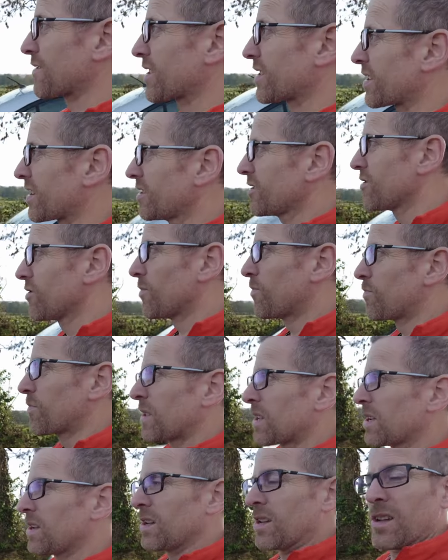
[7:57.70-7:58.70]
this hill
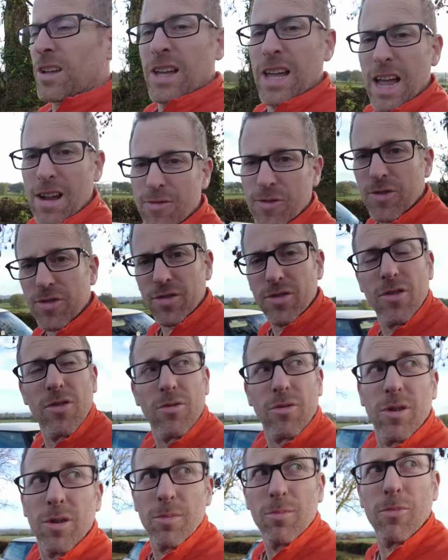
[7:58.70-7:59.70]
ever so
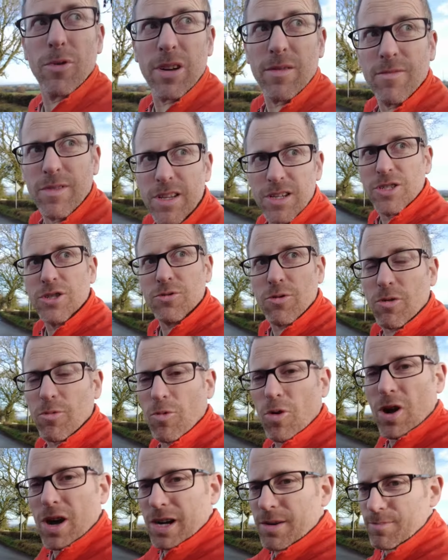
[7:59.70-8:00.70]
briefly a short
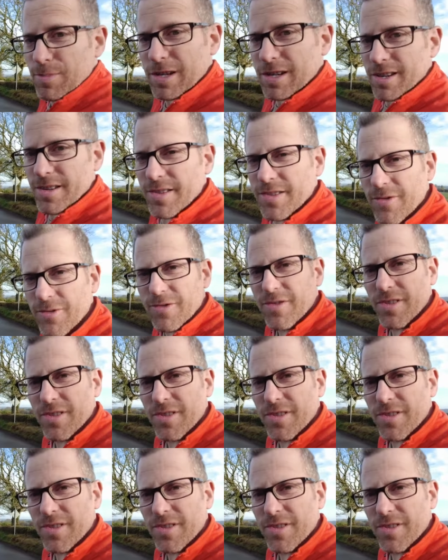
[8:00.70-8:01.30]
walk because there was